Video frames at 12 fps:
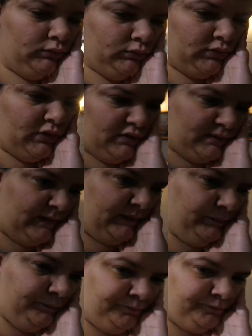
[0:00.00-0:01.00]
excuse me.
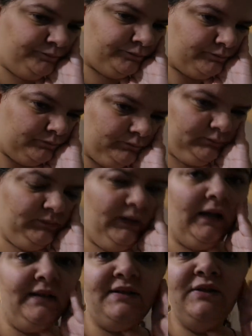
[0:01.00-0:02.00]

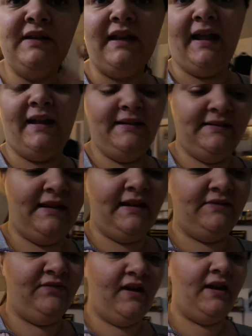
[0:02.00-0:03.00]
I still need to edit
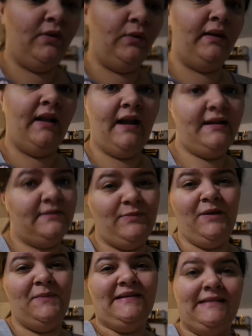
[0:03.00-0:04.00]
today's video, and it has to
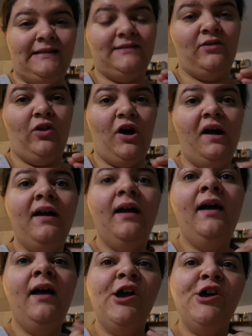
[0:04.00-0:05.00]
be up at six o'clock.
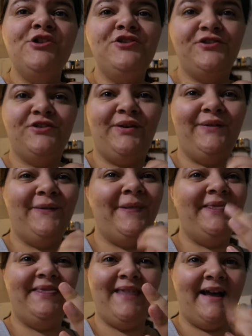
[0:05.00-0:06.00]
So
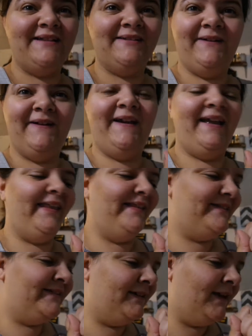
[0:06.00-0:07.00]
that's
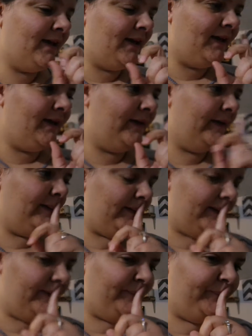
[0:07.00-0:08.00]
great.
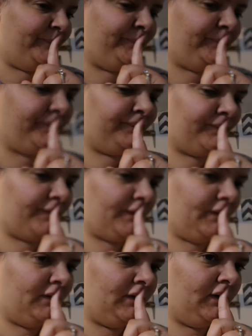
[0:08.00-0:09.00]
Um,
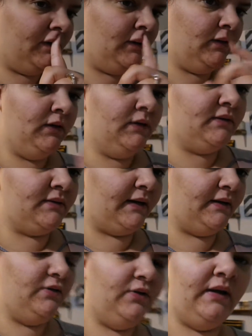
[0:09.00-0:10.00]
so I have to do